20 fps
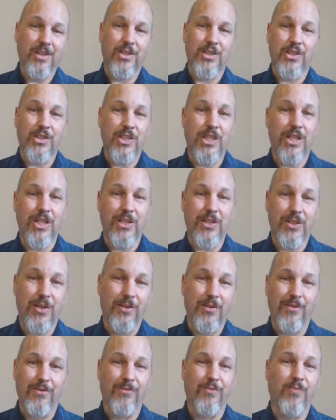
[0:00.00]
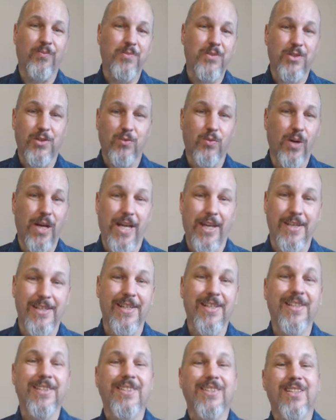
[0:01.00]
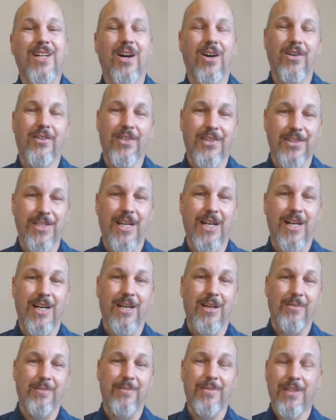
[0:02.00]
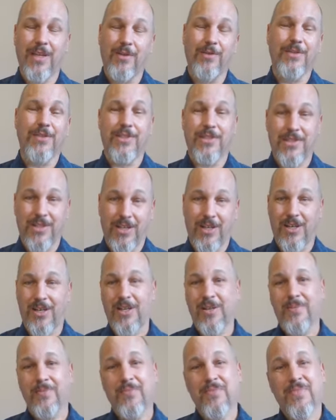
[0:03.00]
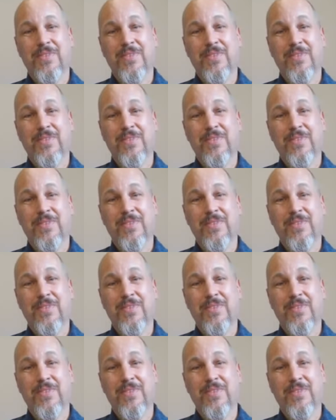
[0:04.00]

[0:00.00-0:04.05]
a sheet of sweat all the time. That would suck.